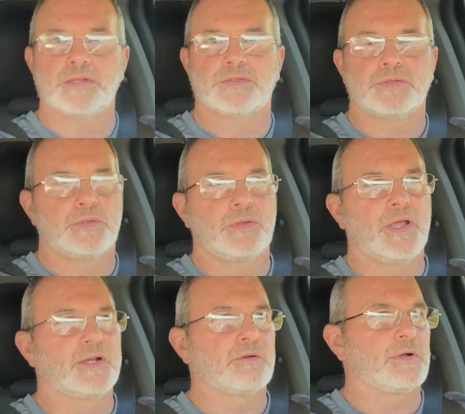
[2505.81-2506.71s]
It's
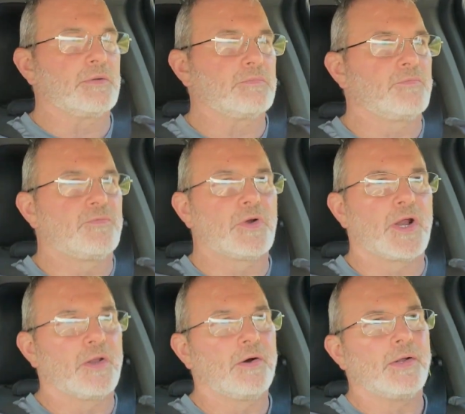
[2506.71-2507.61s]
ignorant,
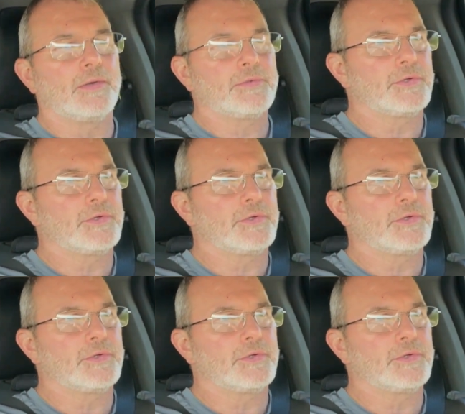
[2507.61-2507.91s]
friggin' hot.